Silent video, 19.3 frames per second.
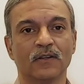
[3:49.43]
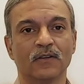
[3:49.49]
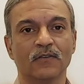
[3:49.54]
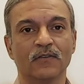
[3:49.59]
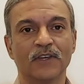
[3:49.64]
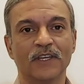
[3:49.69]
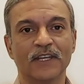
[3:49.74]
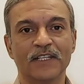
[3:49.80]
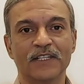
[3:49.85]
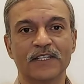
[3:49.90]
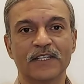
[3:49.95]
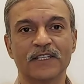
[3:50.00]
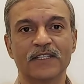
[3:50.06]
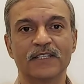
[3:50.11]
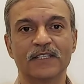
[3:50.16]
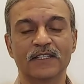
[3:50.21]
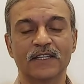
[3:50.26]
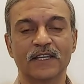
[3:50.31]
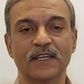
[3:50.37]
Venus
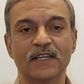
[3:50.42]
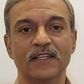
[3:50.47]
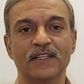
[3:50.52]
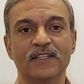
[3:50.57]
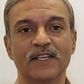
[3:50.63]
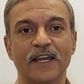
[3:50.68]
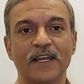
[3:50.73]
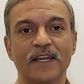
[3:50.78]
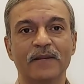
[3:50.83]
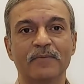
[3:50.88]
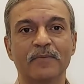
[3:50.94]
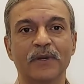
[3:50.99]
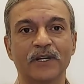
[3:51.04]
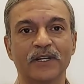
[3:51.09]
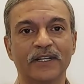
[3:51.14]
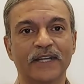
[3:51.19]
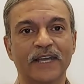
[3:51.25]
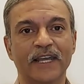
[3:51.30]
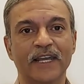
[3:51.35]
is in the sign number
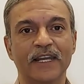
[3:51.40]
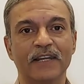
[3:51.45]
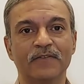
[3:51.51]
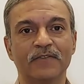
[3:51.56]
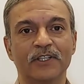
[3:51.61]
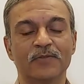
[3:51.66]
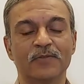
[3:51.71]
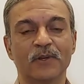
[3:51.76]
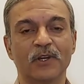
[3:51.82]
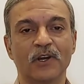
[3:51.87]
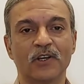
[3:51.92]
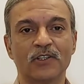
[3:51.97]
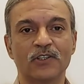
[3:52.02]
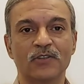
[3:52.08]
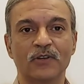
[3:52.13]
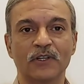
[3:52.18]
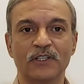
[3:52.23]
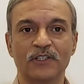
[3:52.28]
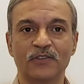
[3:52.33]
10, which belongs
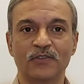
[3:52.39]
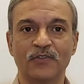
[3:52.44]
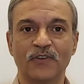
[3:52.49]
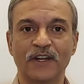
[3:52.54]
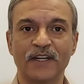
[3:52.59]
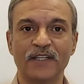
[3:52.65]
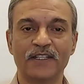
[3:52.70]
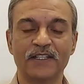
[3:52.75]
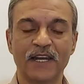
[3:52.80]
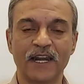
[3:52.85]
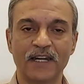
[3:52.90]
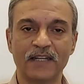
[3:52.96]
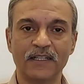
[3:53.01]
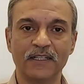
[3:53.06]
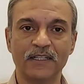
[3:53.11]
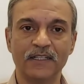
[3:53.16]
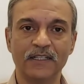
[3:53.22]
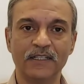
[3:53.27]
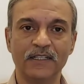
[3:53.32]
to its friend
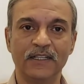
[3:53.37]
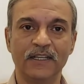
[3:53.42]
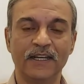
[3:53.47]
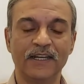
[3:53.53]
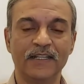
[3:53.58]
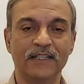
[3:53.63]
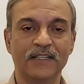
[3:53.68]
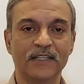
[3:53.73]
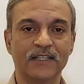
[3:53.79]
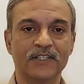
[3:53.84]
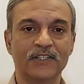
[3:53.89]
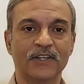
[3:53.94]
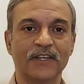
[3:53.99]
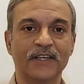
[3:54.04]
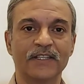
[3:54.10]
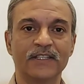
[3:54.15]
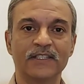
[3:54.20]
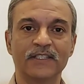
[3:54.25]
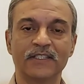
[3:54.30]
Saturn, and in this
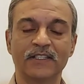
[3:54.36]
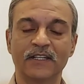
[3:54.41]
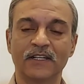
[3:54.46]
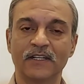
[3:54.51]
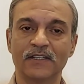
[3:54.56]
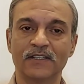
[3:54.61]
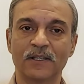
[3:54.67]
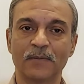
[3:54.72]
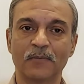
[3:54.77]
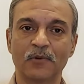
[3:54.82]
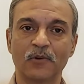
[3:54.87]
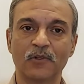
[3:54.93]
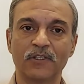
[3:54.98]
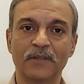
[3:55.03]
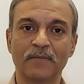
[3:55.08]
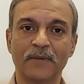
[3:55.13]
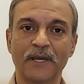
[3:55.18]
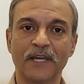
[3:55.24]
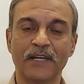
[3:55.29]
case, it will support
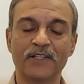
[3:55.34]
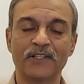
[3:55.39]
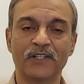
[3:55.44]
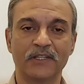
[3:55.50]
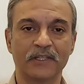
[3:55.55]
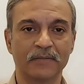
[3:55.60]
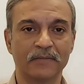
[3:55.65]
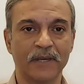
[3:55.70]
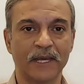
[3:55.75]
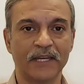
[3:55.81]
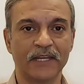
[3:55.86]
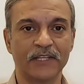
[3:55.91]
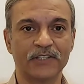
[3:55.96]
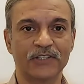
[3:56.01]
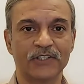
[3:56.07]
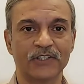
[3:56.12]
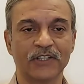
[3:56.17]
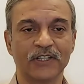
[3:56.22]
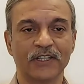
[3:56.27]
the marriage, and the
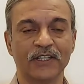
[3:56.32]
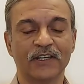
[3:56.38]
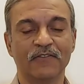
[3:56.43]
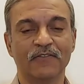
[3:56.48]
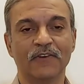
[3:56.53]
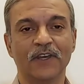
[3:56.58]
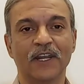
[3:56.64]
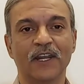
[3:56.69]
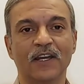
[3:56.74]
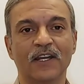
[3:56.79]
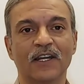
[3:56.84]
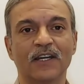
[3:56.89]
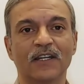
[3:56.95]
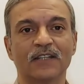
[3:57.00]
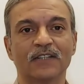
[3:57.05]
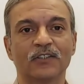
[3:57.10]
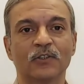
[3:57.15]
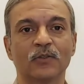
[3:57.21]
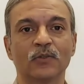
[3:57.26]
marriage will
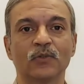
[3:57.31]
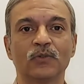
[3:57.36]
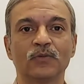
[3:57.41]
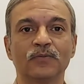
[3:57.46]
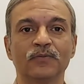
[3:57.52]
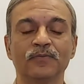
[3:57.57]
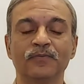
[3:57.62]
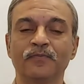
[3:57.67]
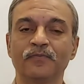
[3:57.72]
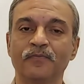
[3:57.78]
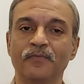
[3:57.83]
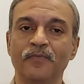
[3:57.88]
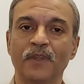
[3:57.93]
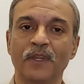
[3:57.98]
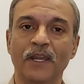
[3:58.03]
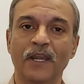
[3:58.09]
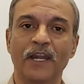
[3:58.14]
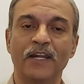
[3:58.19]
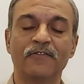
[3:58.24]
occur through
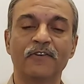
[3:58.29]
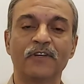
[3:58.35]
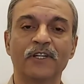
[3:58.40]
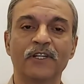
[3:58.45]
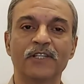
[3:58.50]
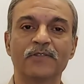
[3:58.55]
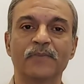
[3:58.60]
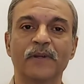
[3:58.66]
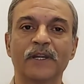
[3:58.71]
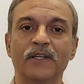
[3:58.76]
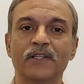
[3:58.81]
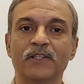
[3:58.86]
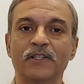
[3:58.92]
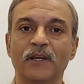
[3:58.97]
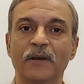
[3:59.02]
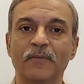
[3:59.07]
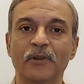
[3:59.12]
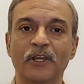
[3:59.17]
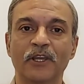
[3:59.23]
advertisements,
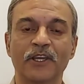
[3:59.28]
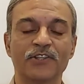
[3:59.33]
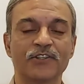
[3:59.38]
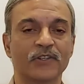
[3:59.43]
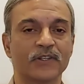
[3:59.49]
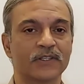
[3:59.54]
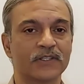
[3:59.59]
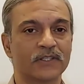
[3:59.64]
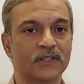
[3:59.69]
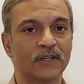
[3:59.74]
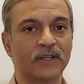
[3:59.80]
communications,